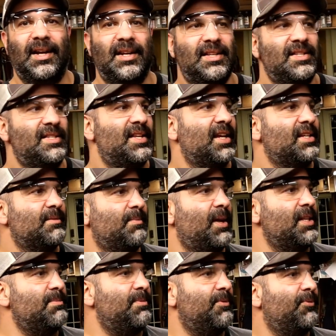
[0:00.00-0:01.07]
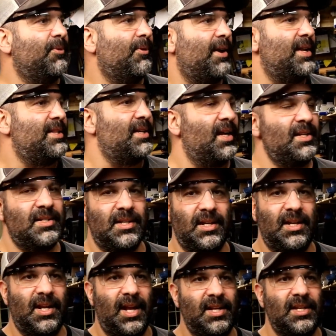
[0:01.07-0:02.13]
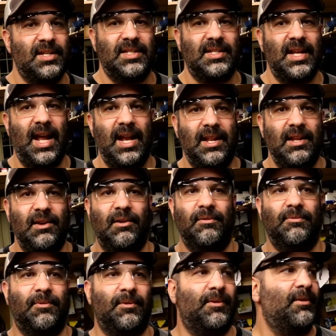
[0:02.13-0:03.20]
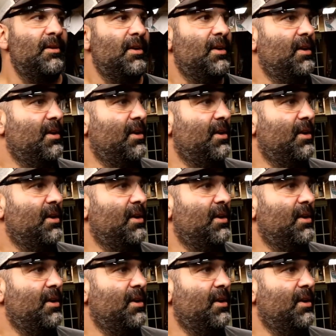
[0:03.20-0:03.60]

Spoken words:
Yeah, 6 months before I touched it. And I just sat here for,